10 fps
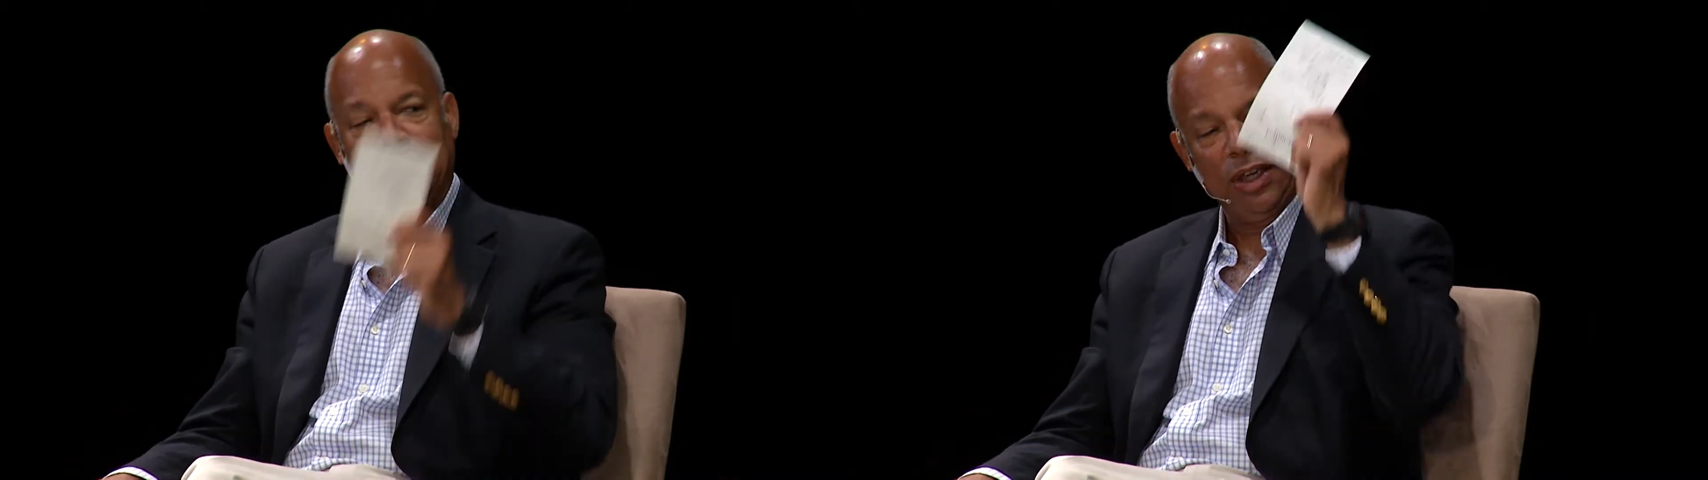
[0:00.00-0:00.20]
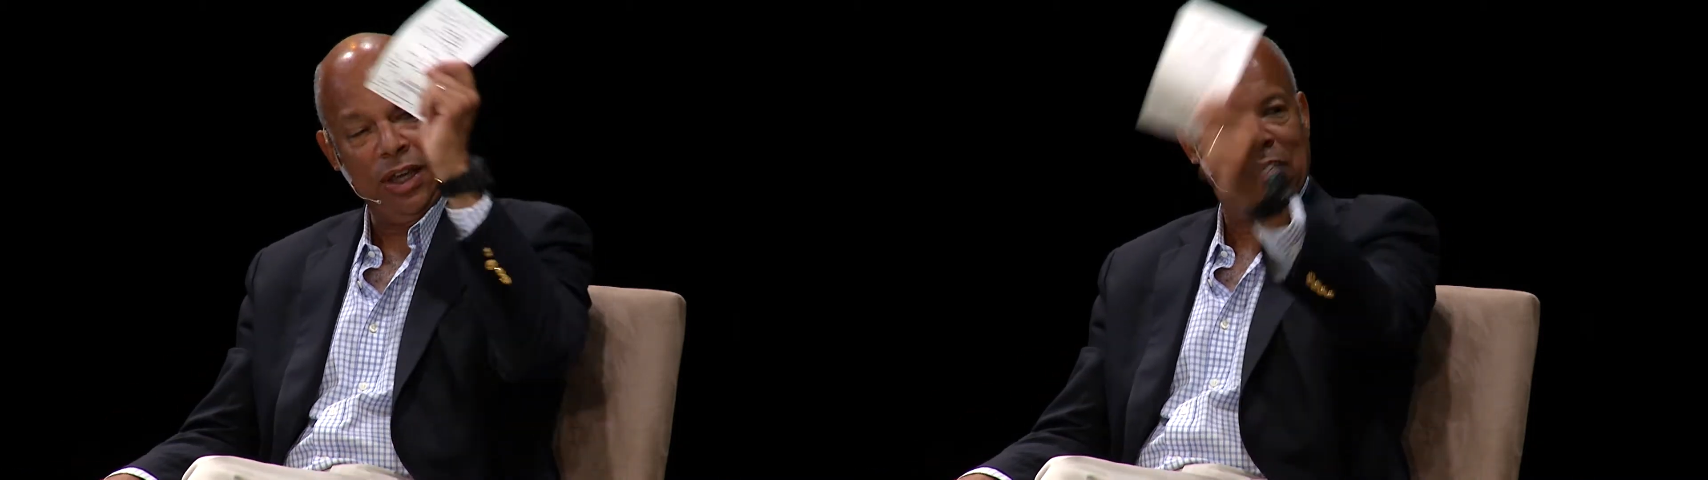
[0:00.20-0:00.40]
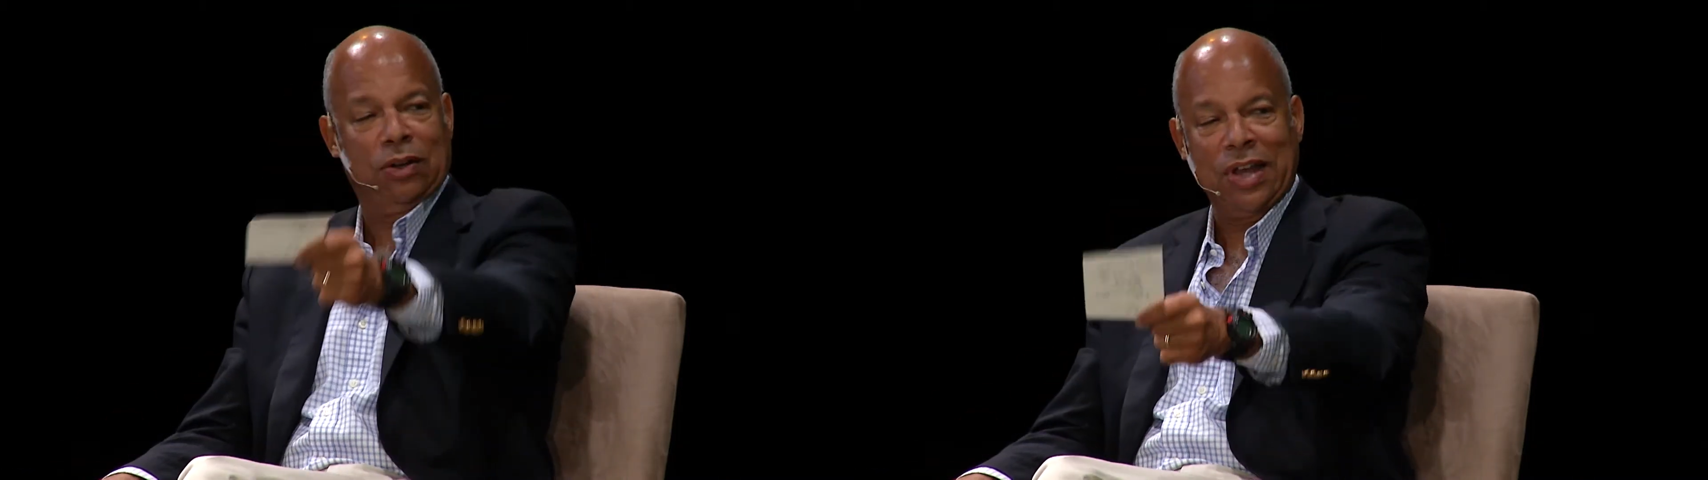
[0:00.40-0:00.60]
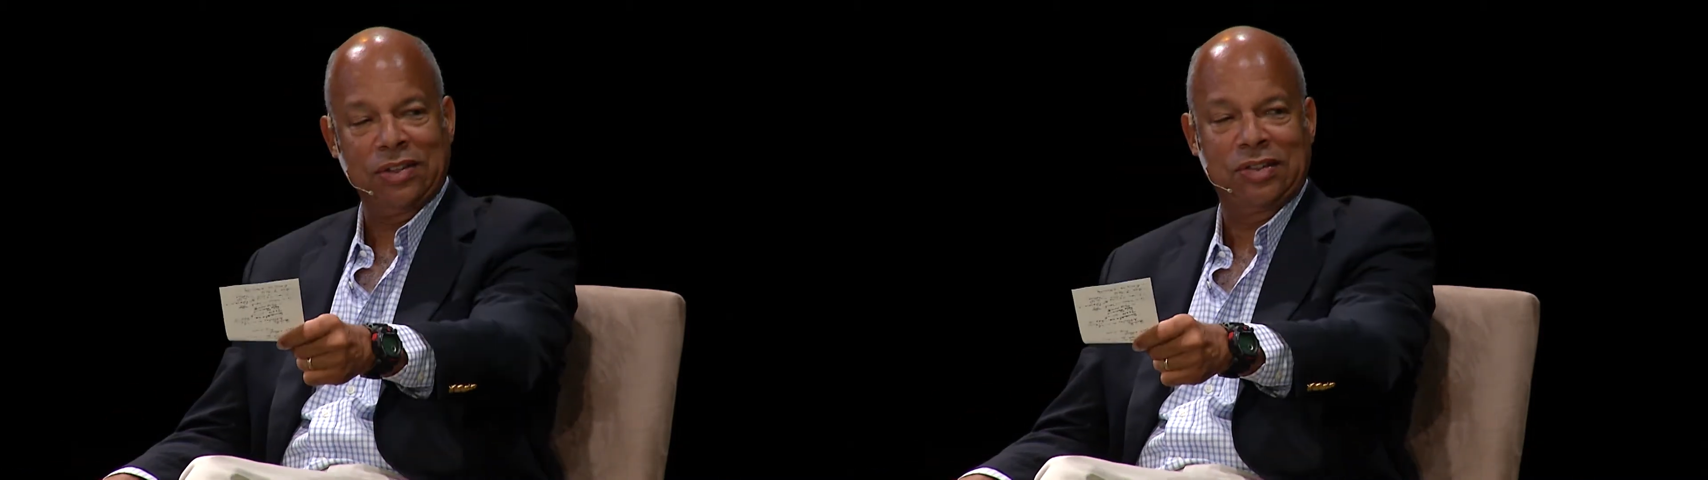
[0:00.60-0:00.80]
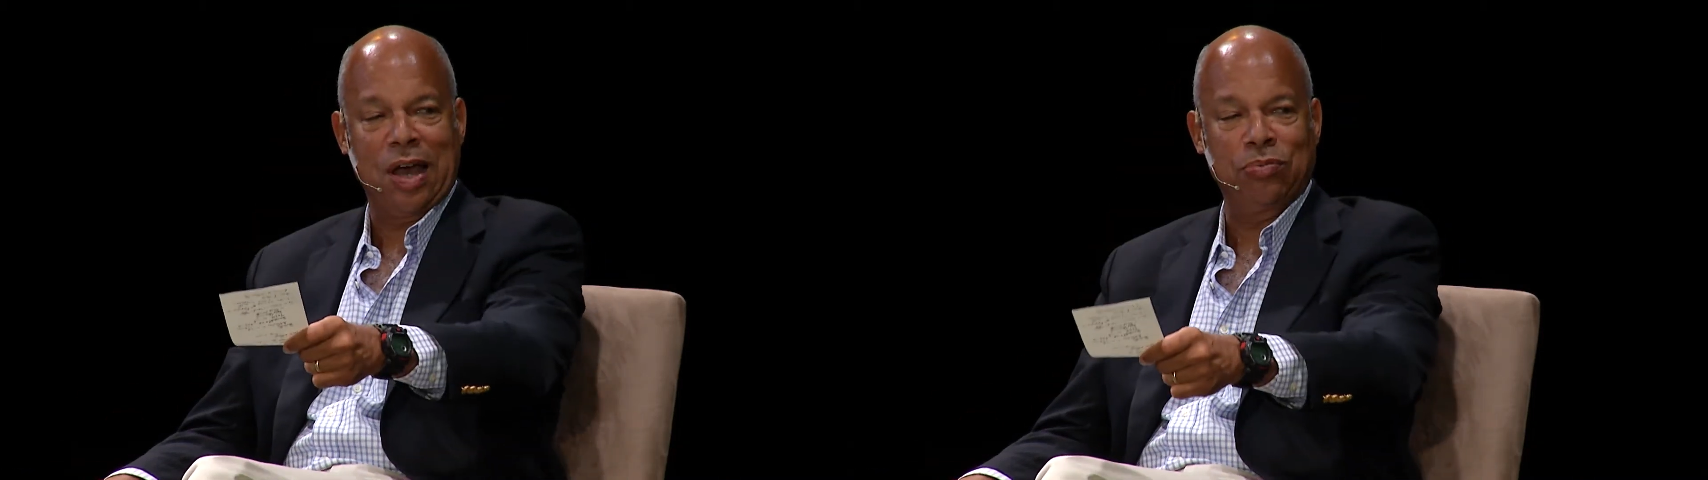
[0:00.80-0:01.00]
Here,
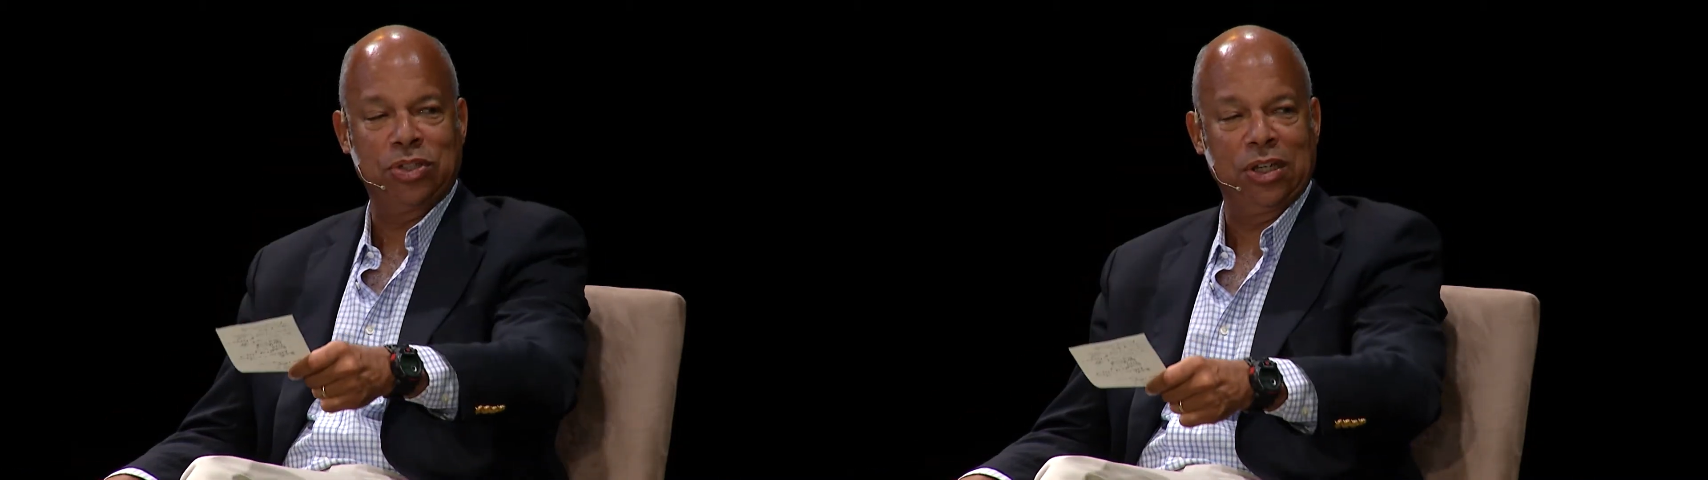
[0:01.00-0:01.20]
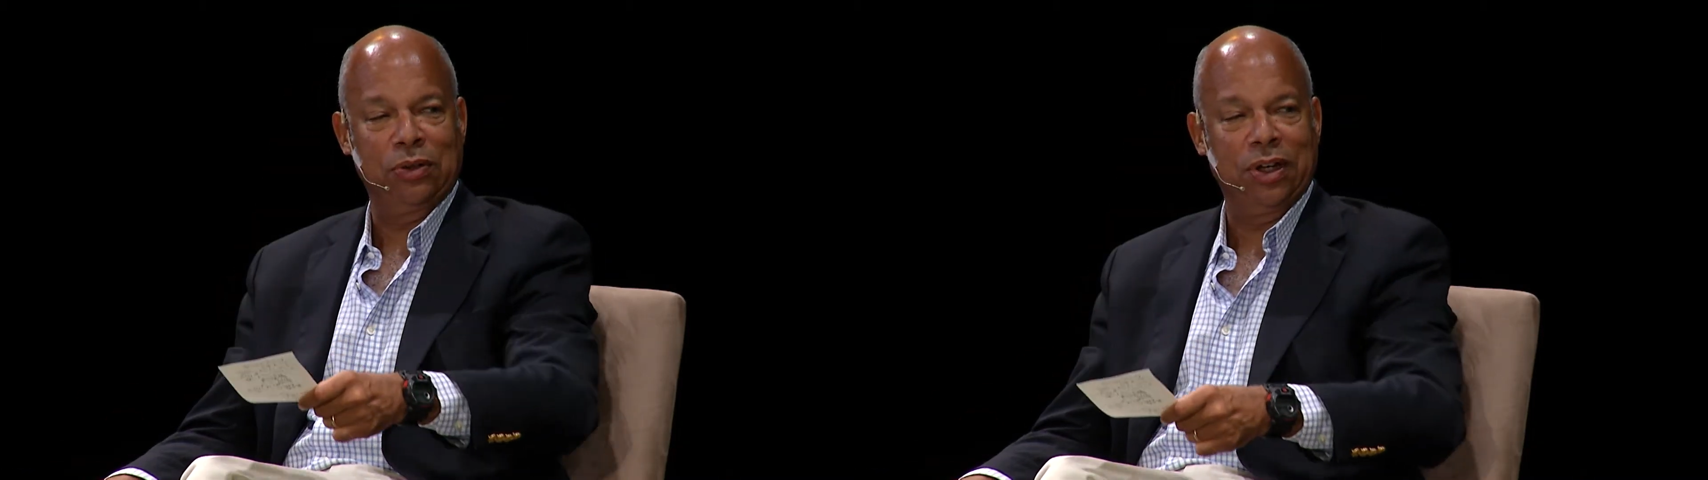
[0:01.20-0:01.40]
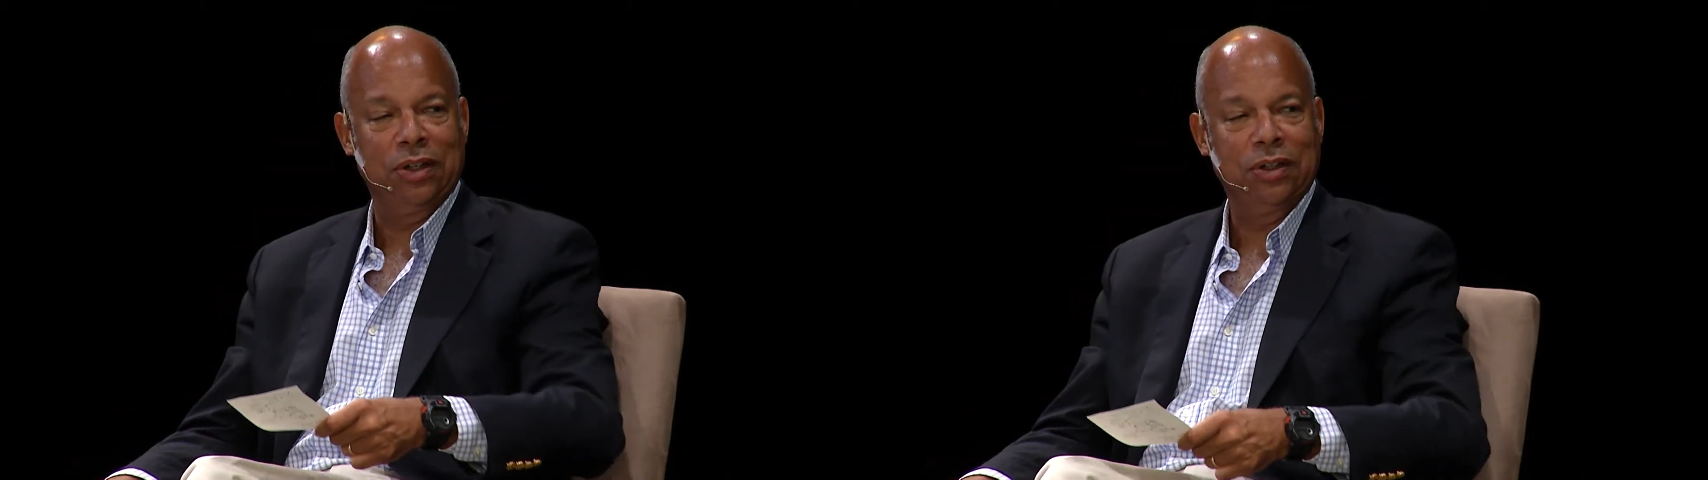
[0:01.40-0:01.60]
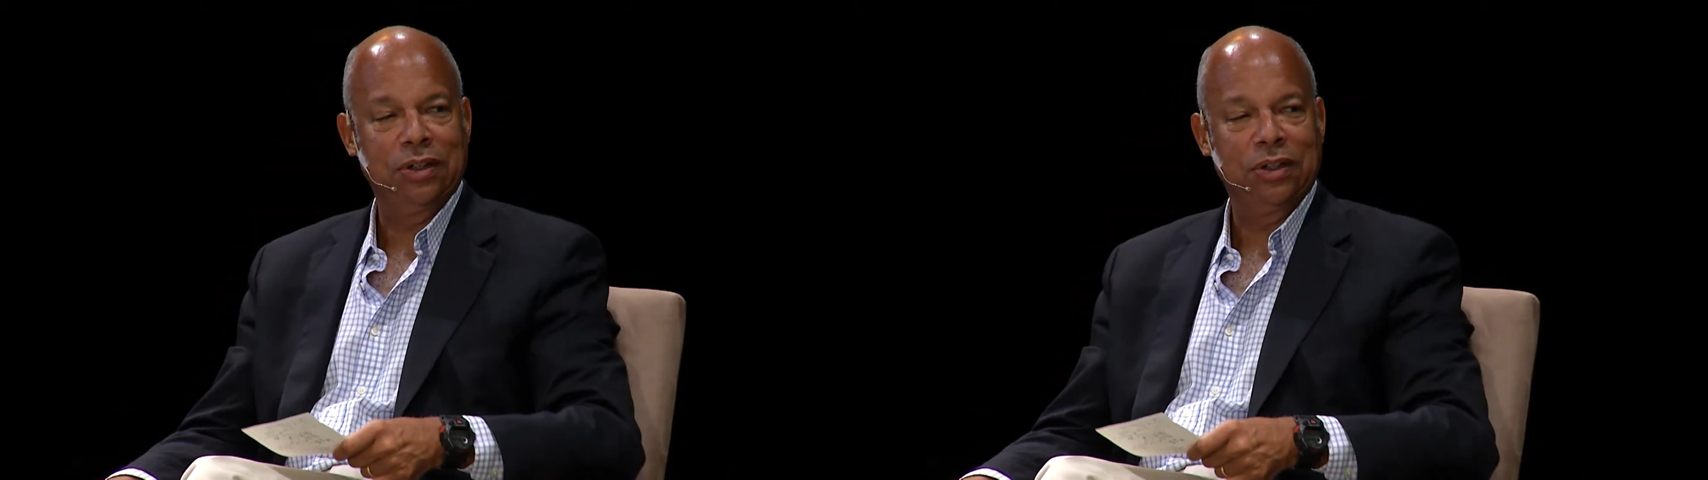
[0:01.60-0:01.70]
that's top secret.